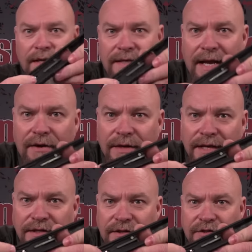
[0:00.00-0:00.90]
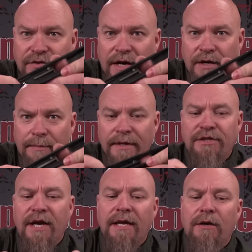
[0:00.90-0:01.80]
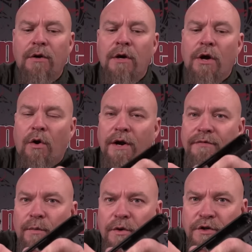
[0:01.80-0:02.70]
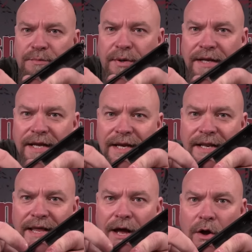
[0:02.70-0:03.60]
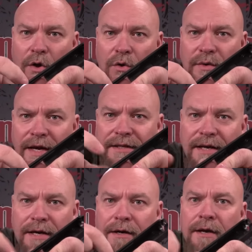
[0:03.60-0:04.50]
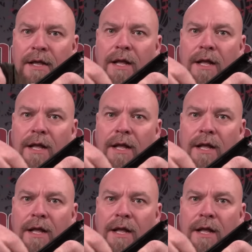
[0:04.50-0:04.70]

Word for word: down into the striker pin channel, or even worse, putting it in that hole right there.